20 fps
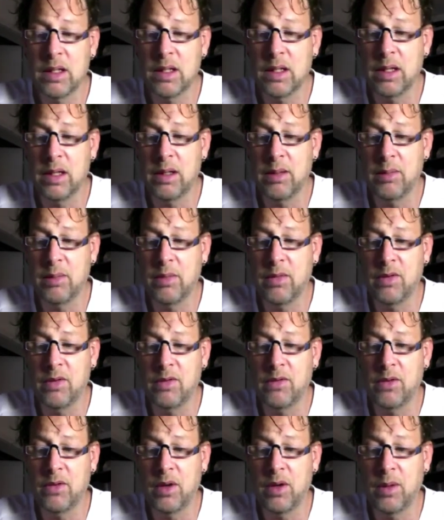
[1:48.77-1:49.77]

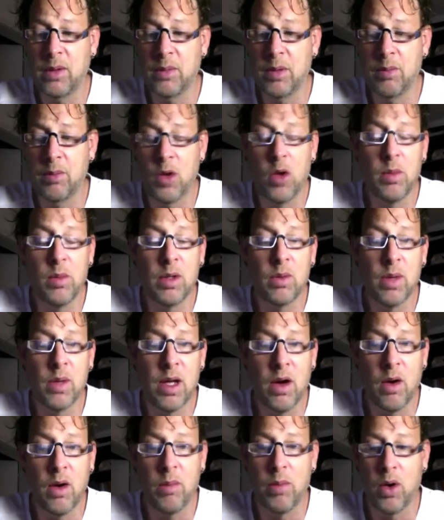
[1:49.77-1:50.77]
from the moment we
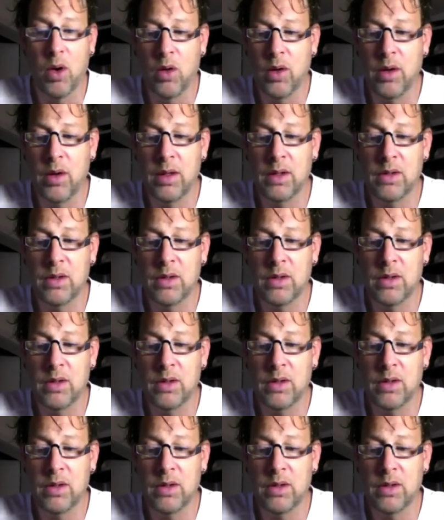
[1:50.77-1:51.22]
are born.